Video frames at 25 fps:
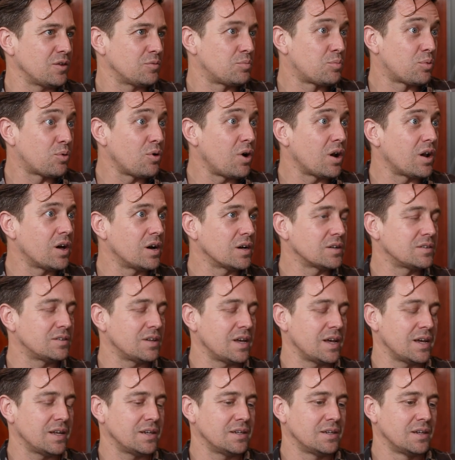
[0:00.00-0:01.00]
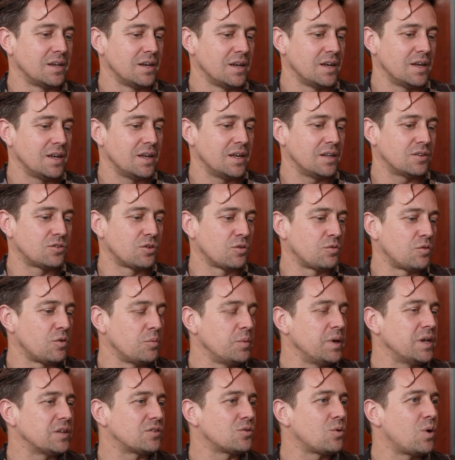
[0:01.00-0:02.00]
product. And so for
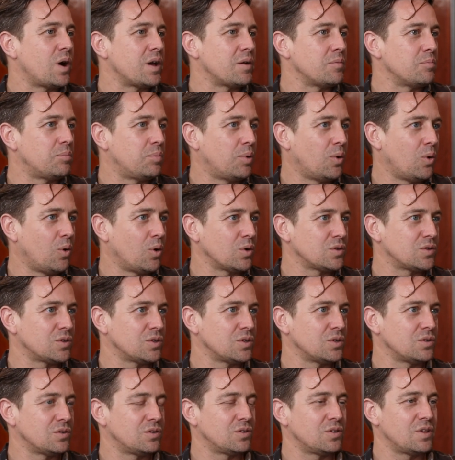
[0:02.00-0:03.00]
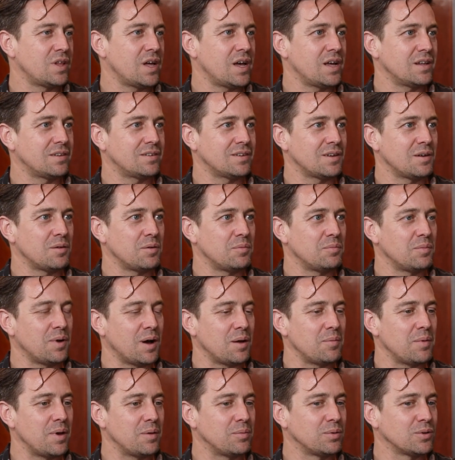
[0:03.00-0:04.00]
me, it's quite important that
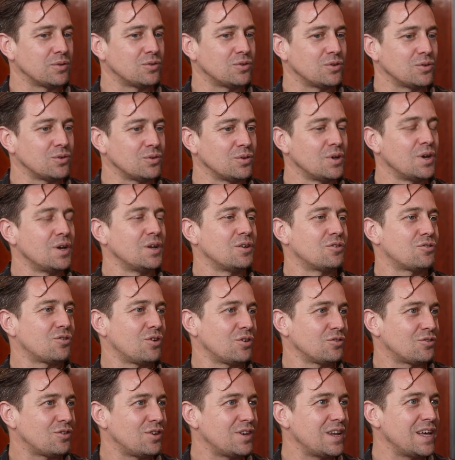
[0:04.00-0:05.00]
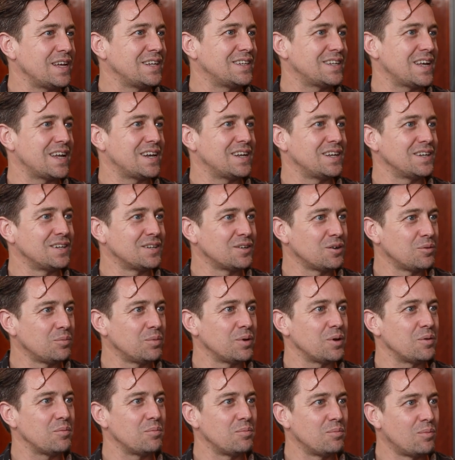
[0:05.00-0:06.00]
I'm able to translate that a little
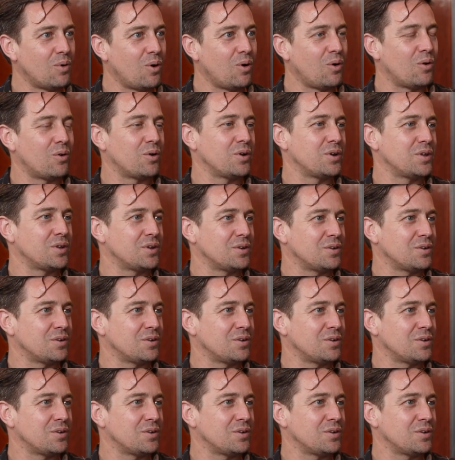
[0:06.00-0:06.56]
bit more